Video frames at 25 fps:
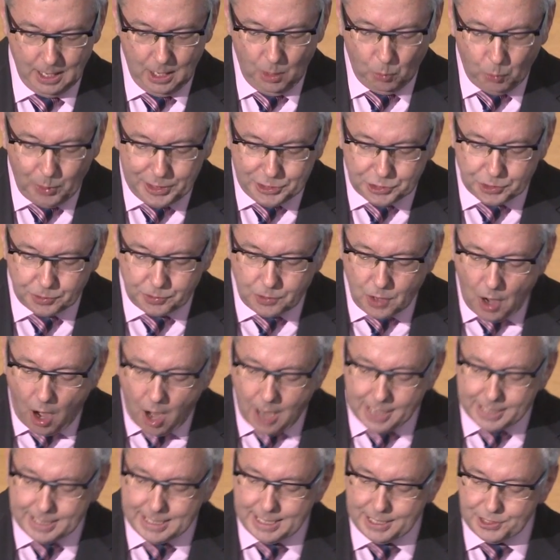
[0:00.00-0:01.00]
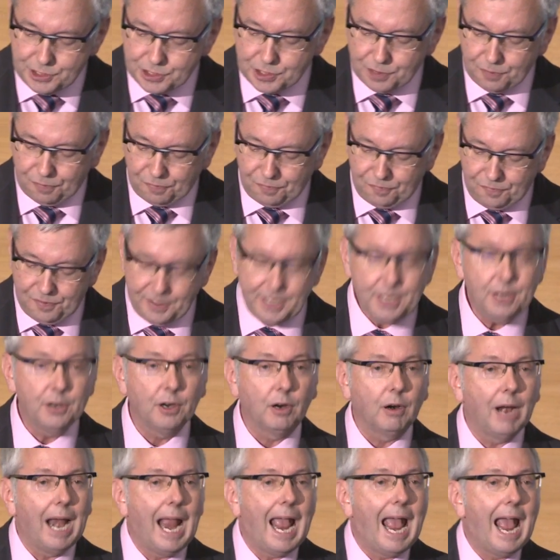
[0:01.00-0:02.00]
We do not need to
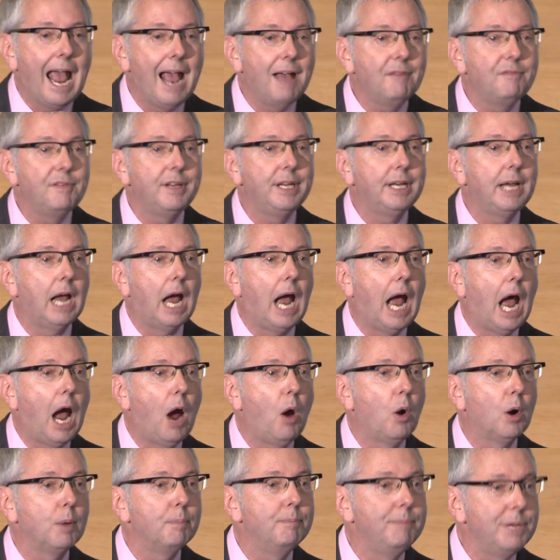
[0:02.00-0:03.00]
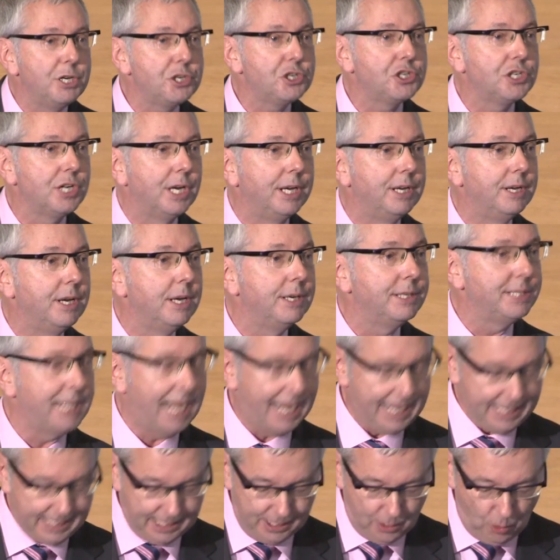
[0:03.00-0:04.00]
fear having our mission
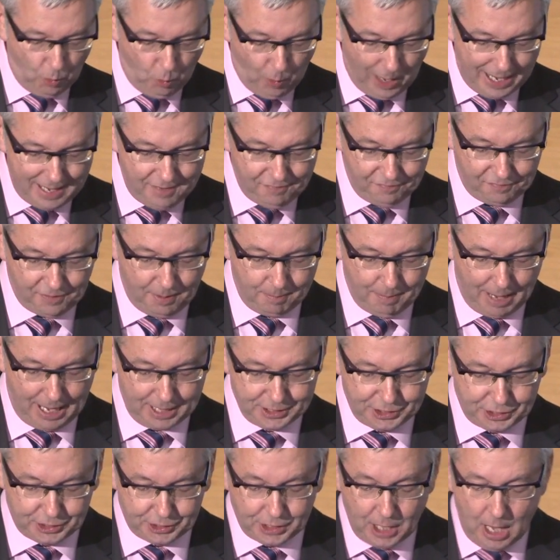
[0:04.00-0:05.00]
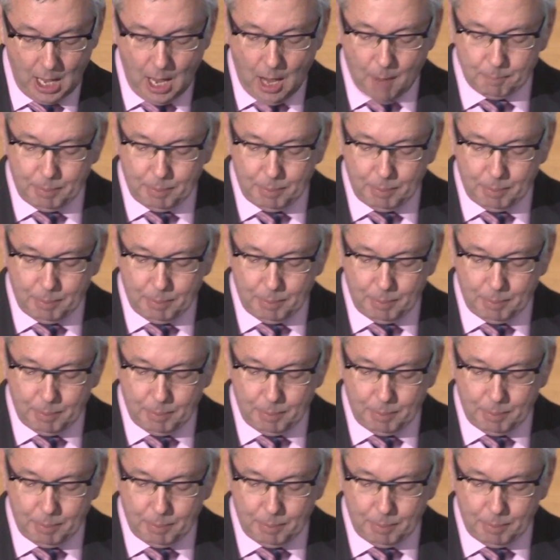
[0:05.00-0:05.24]
taken away from us,